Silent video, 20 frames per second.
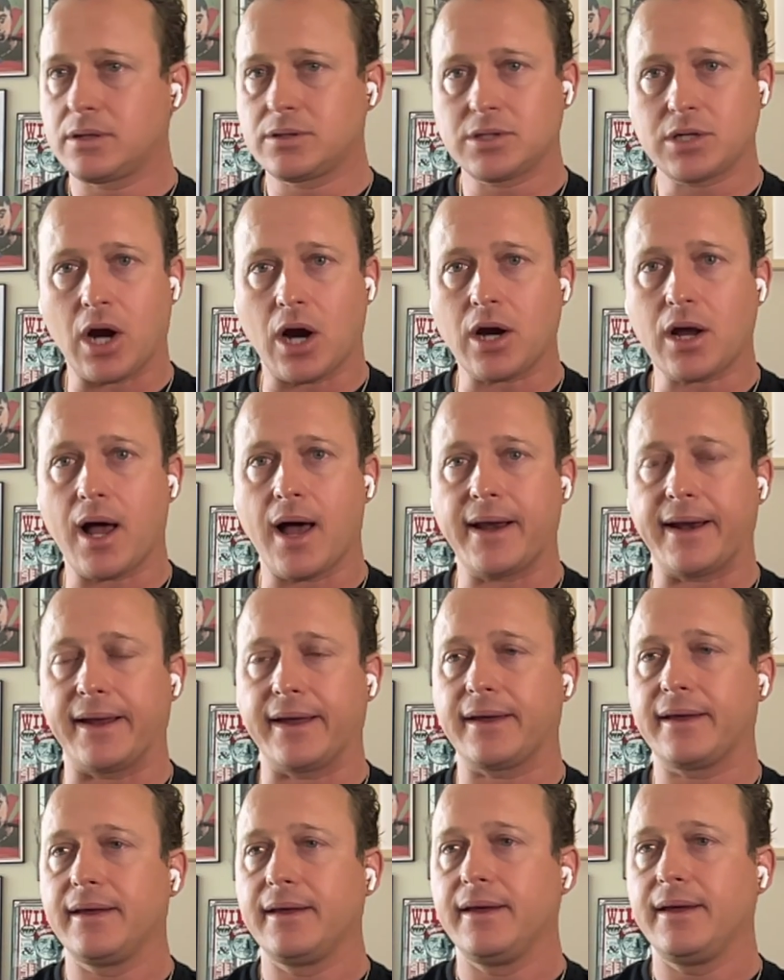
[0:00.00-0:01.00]
Start
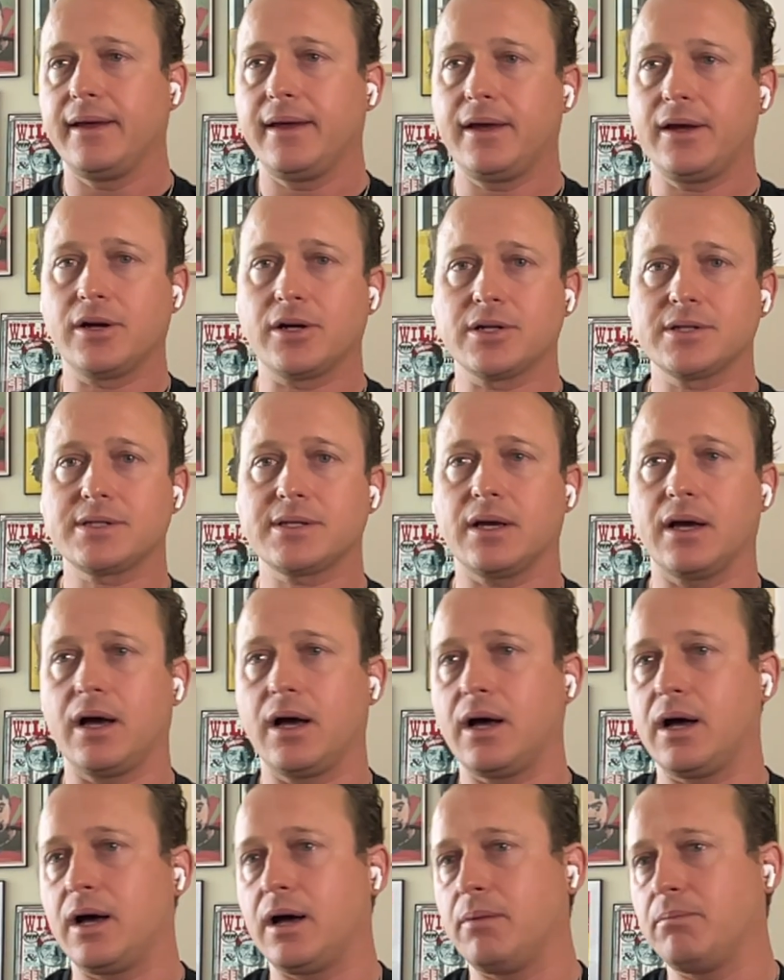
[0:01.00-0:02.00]
cutting. Here's
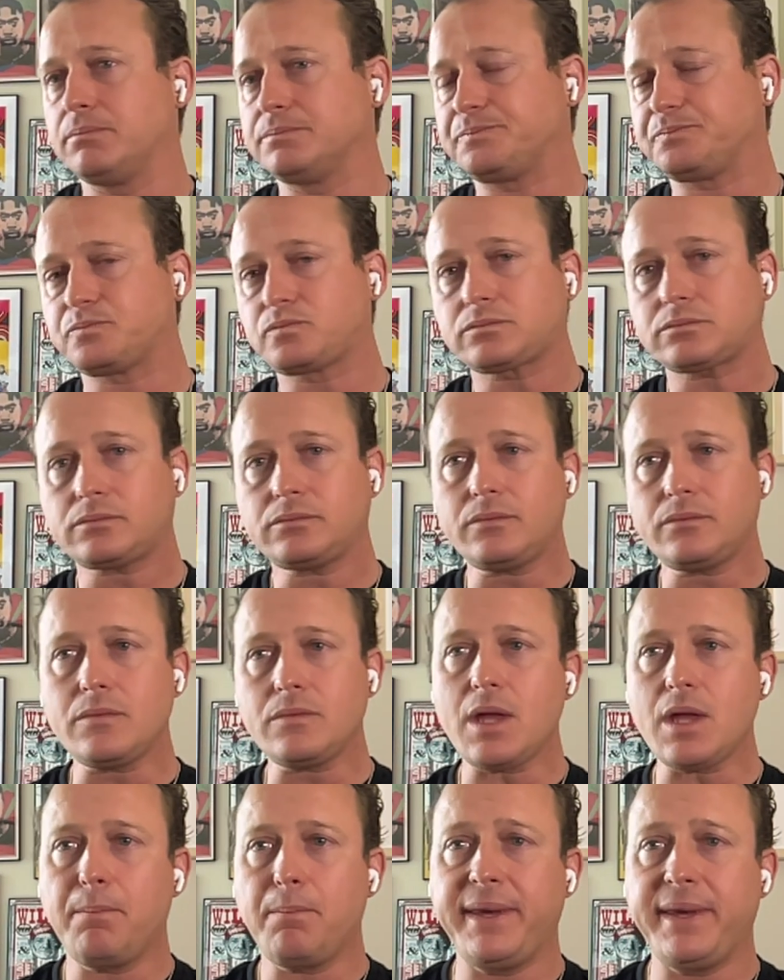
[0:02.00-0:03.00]

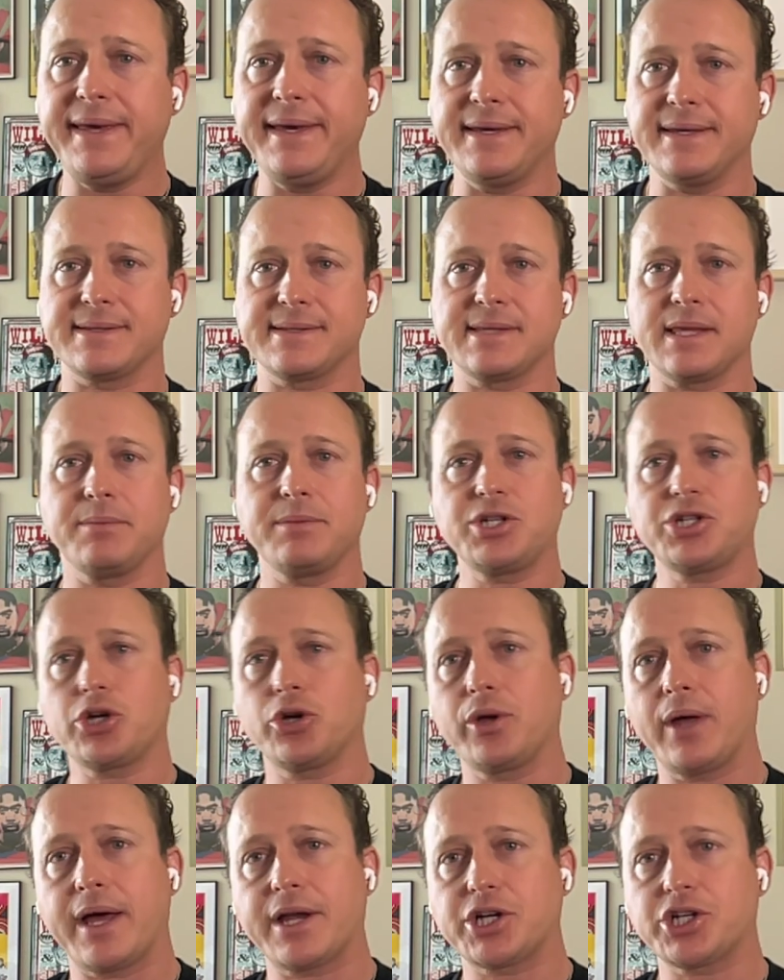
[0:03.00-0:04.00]
peas. Let me
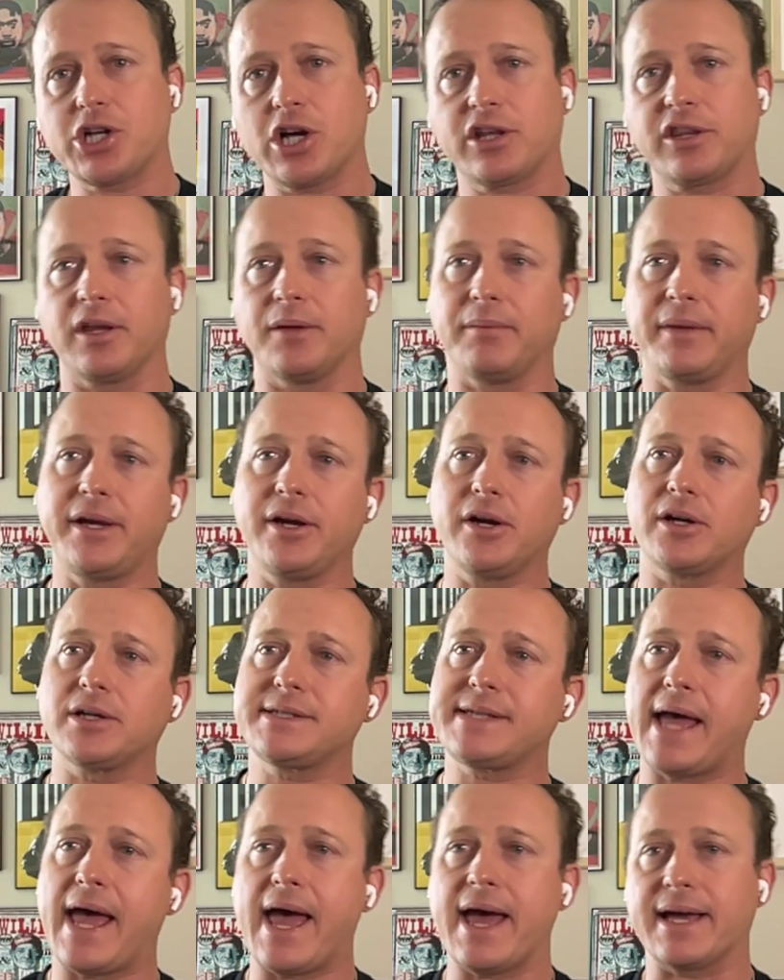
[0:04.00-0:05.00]
show you how to shuck them.
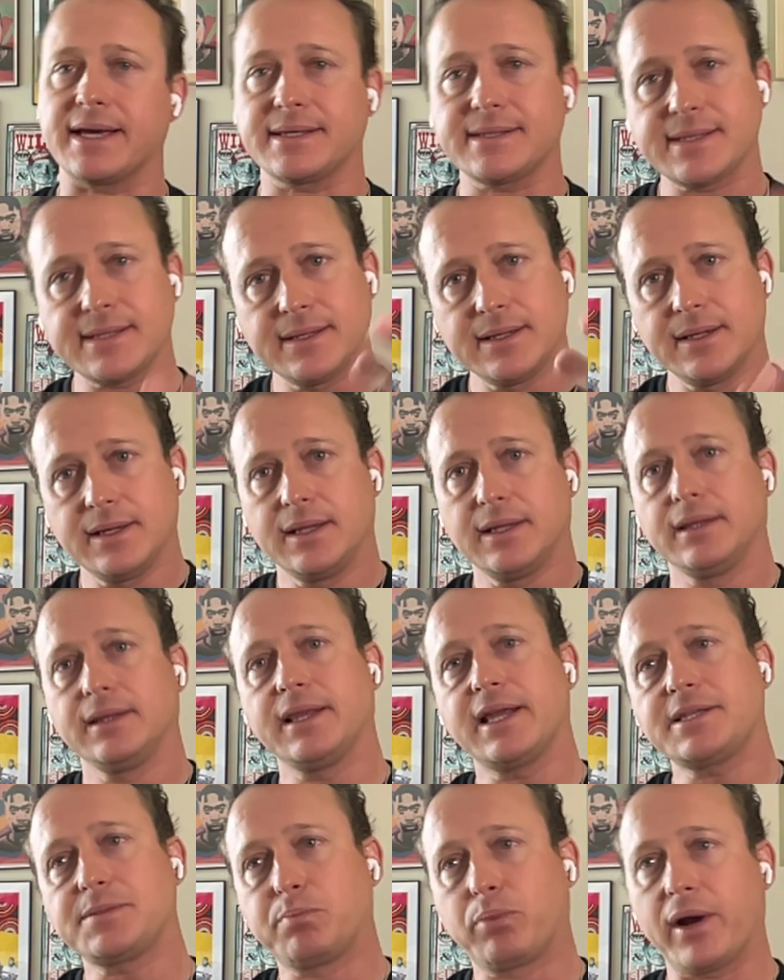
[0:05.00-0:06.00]
Here's eggs.
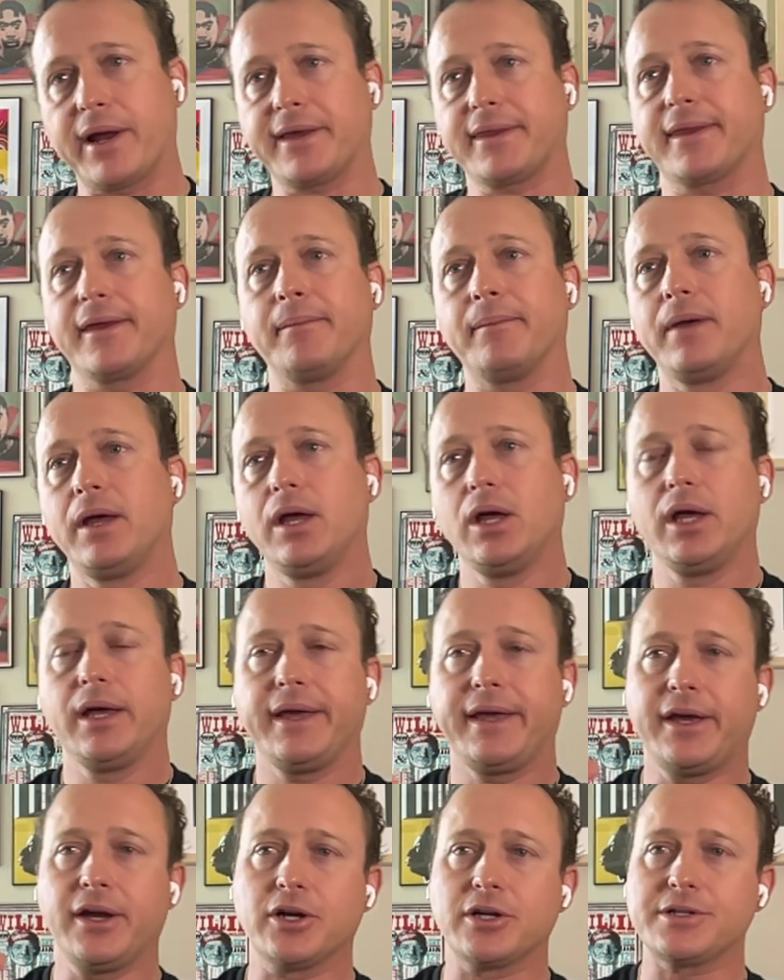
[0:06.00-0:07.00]
Let's break them.
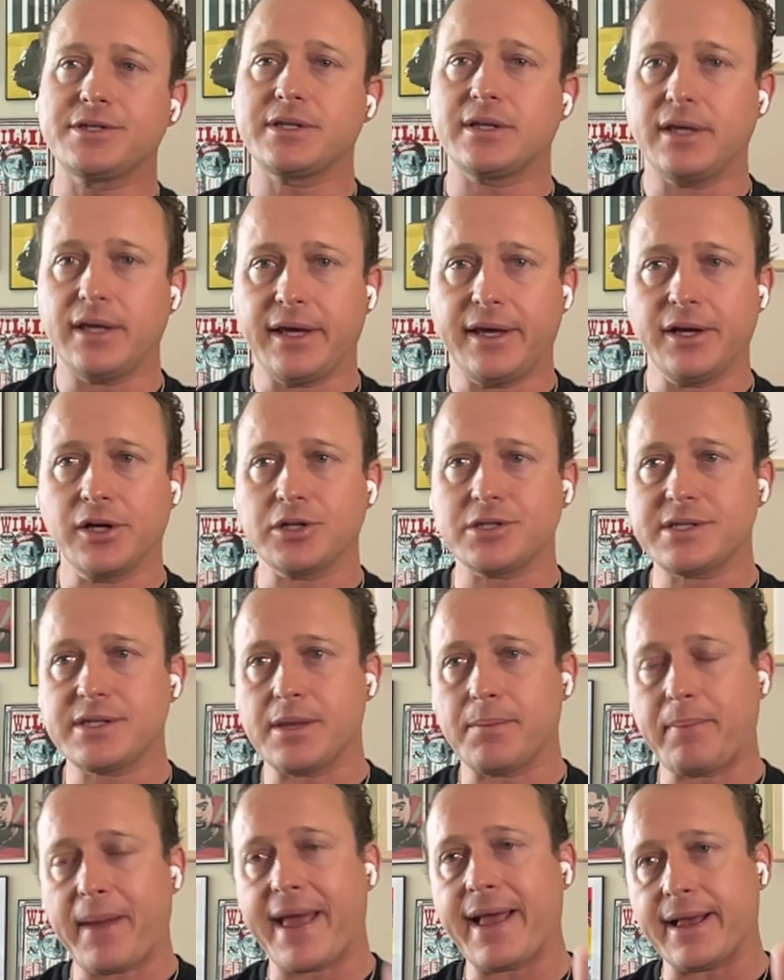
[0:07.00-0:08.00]
Here's
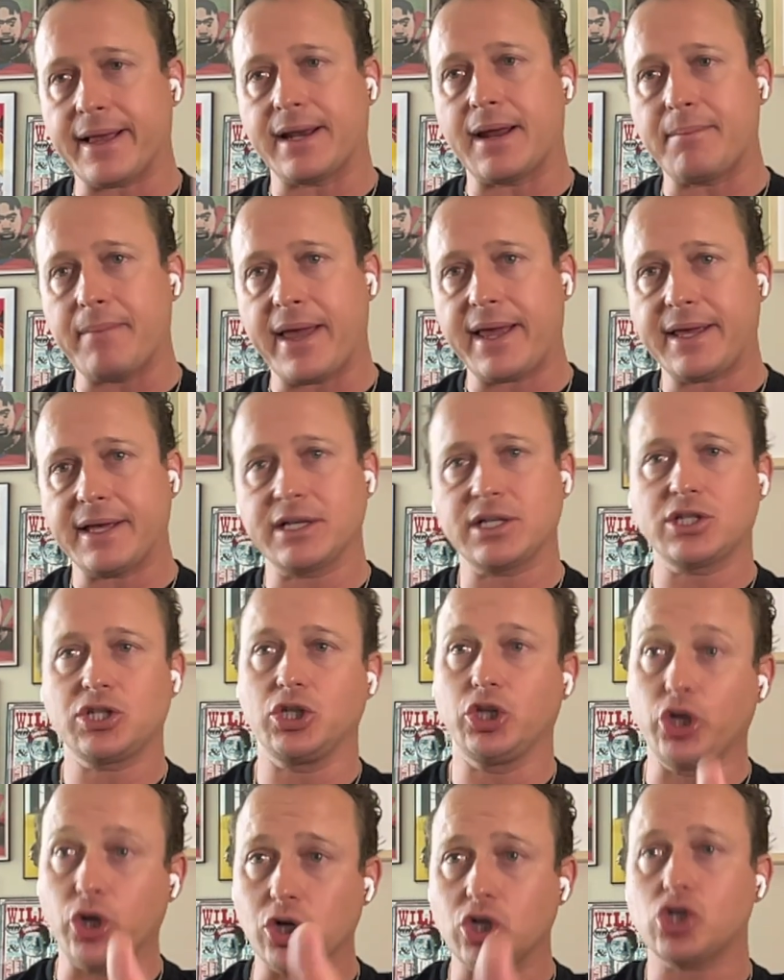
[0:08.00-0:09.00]
the pan. I'm making
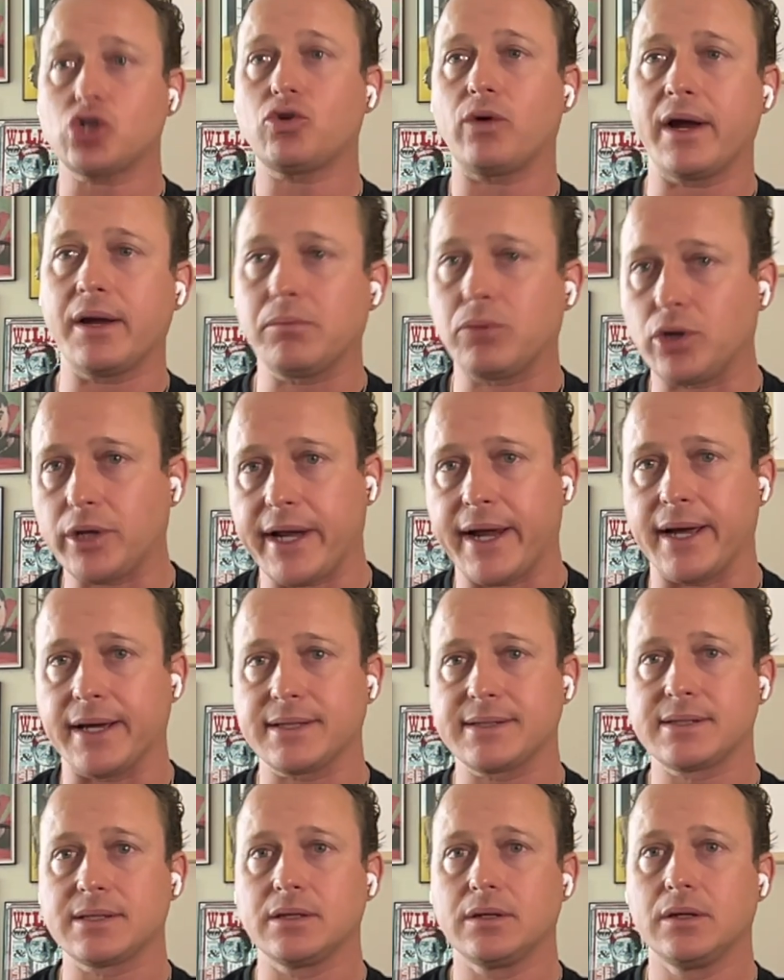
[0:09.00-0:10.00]
your scrambled
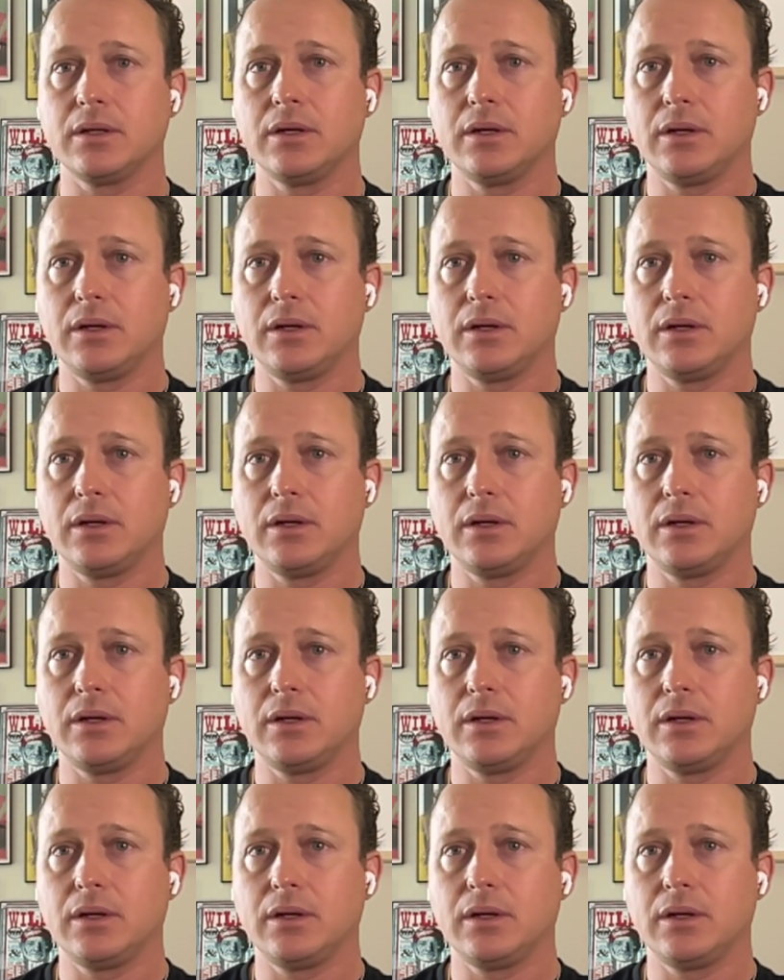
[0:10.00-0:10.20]
eggs.